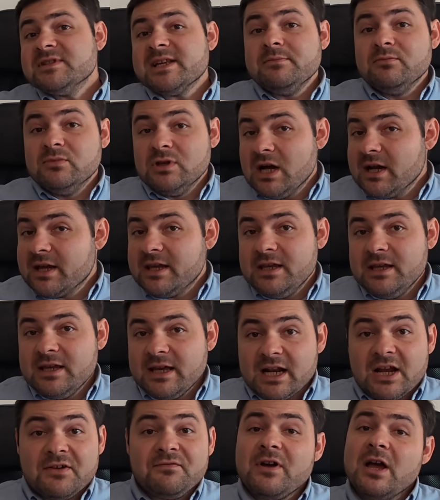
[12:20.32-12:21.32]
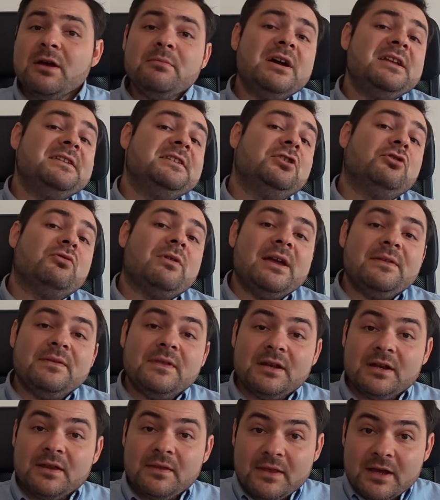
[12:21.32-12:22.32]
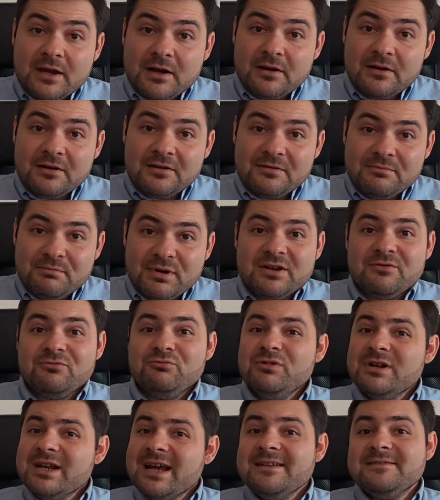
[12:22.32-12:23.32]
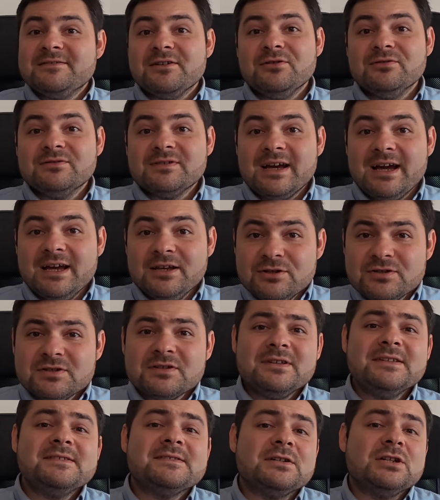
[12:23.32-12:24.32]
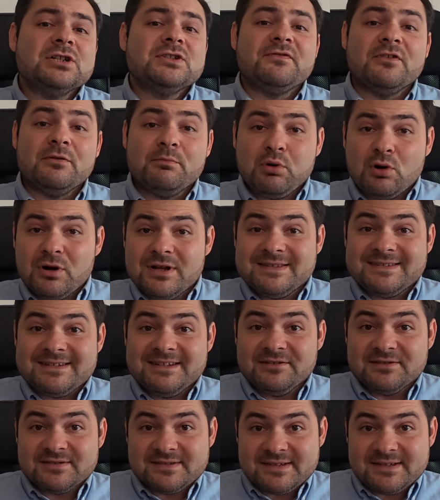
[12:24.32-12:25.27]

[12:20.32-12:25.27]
I'm lucky and I find my deal right then and there, but when I don't, I usually search for points deals